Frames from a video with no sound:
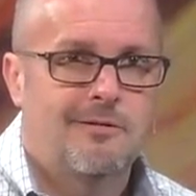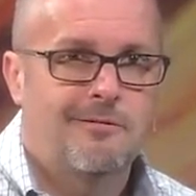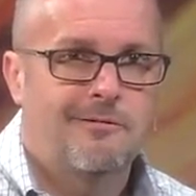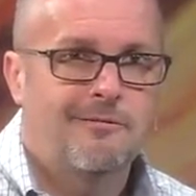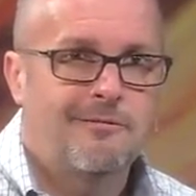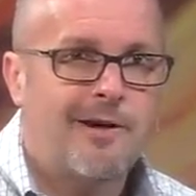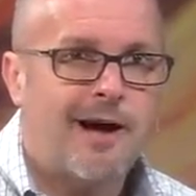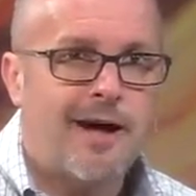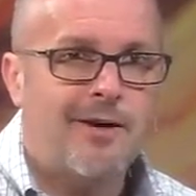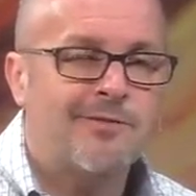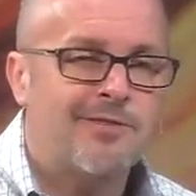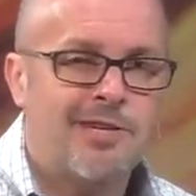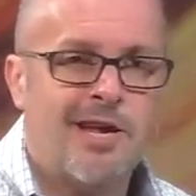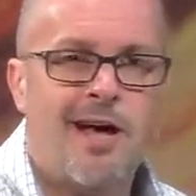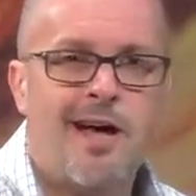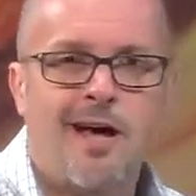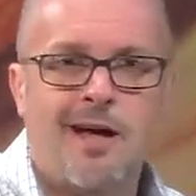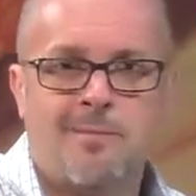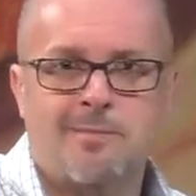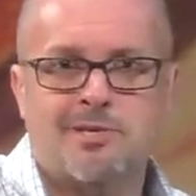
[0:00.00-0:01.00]
Five
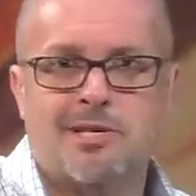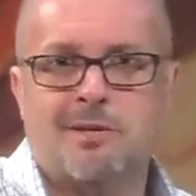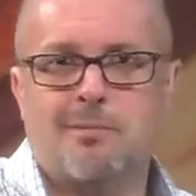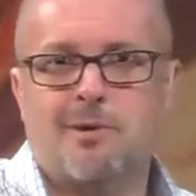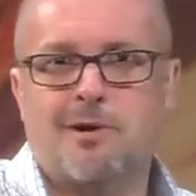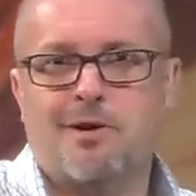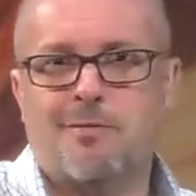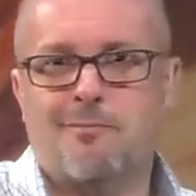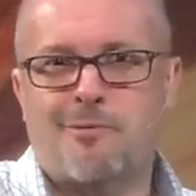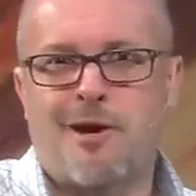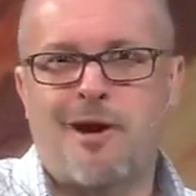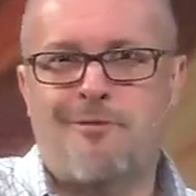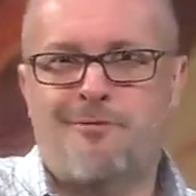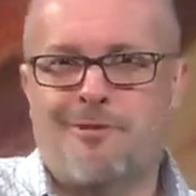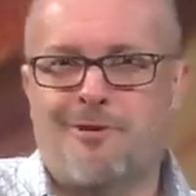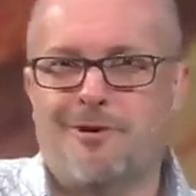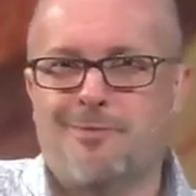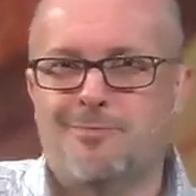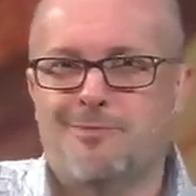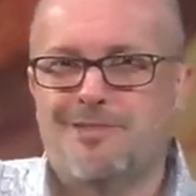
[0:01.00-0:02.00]
times in the book of
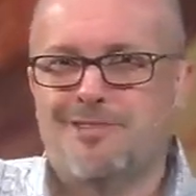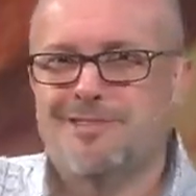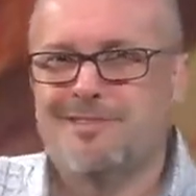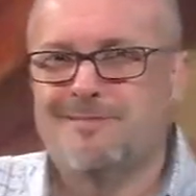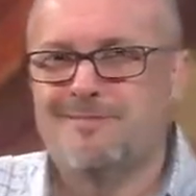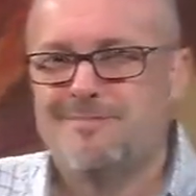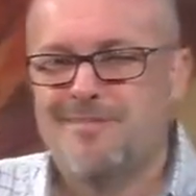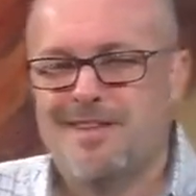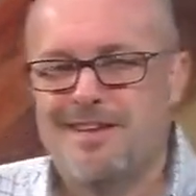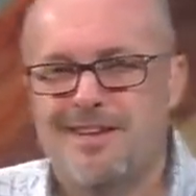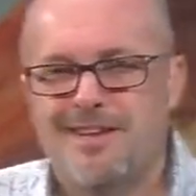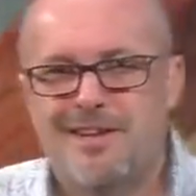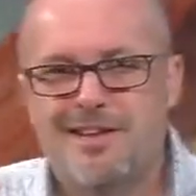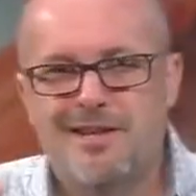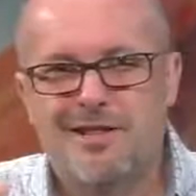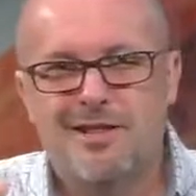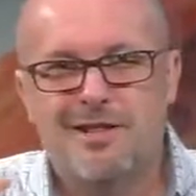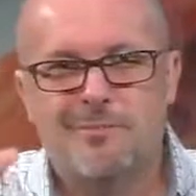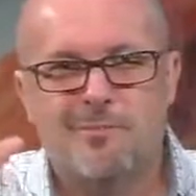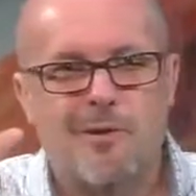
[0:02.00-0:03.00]
Proverbs,
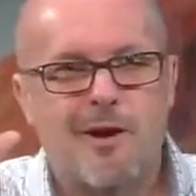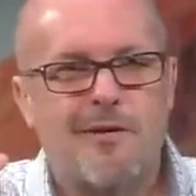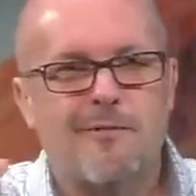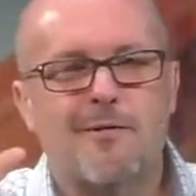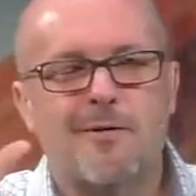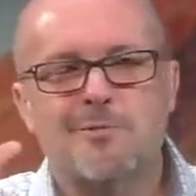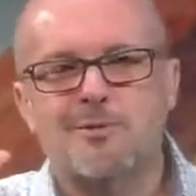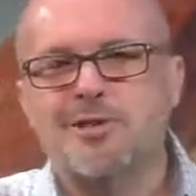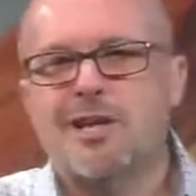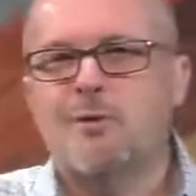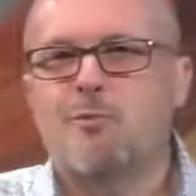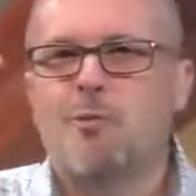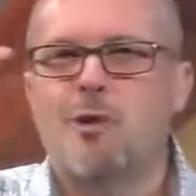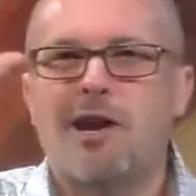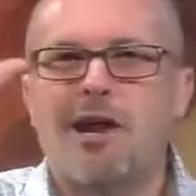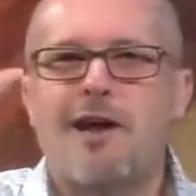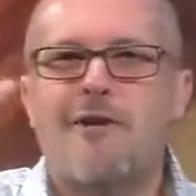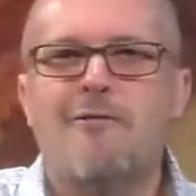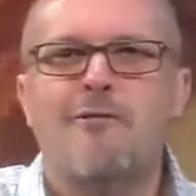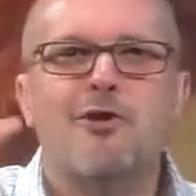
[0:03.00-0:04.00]
the Proverbs say,
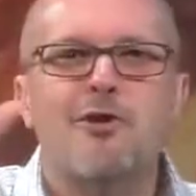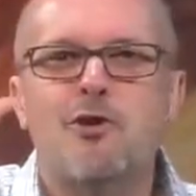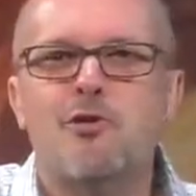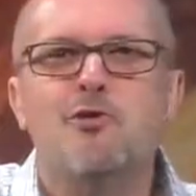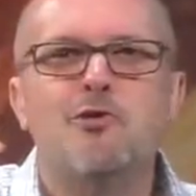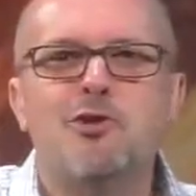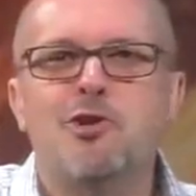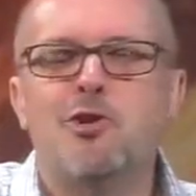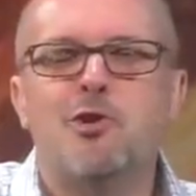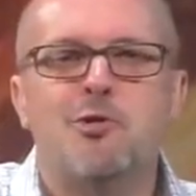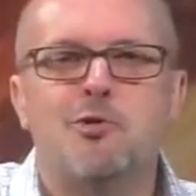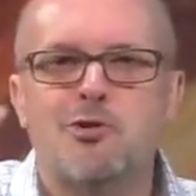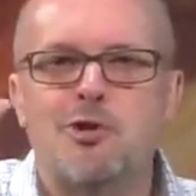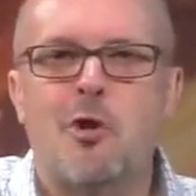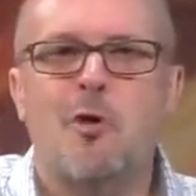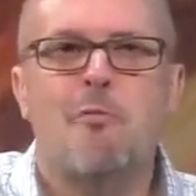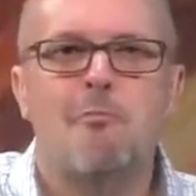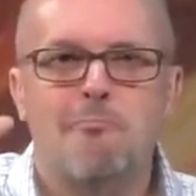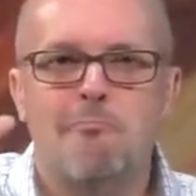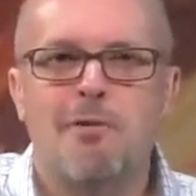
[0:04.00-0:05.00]
whatever you do,
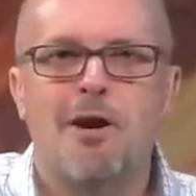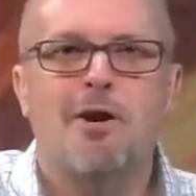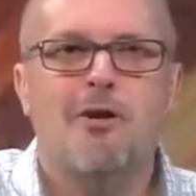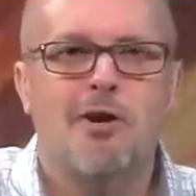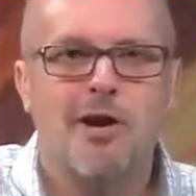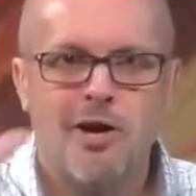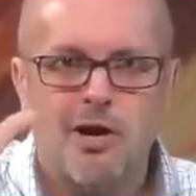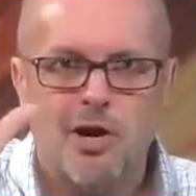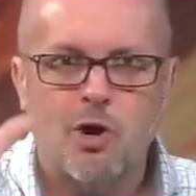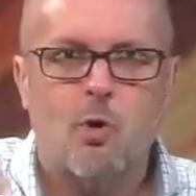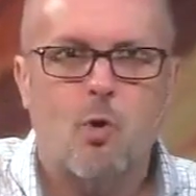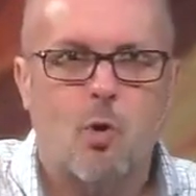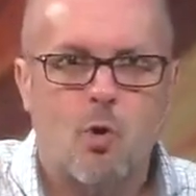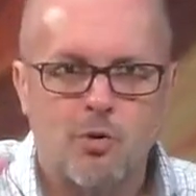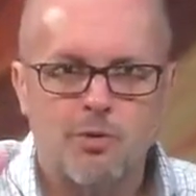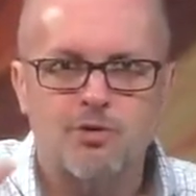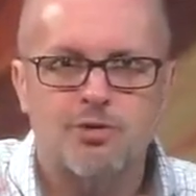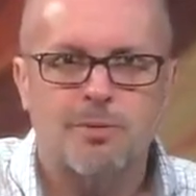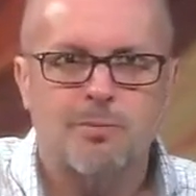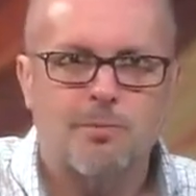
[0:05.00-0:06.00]
don't marry a
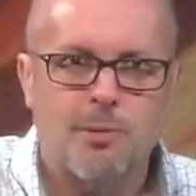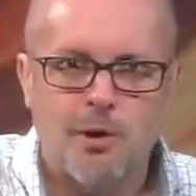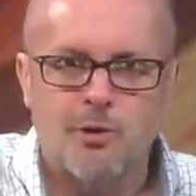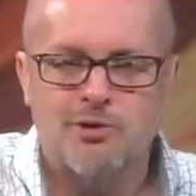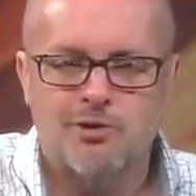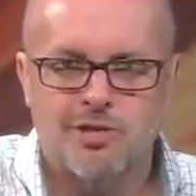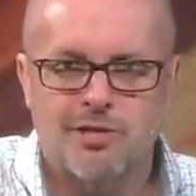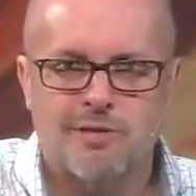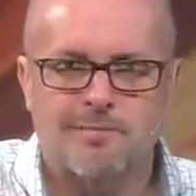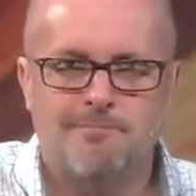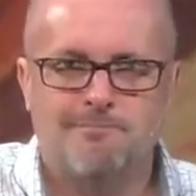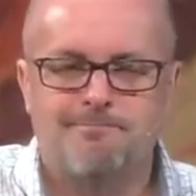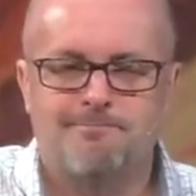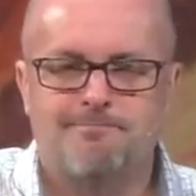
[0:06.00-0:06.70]
quarrelsome person.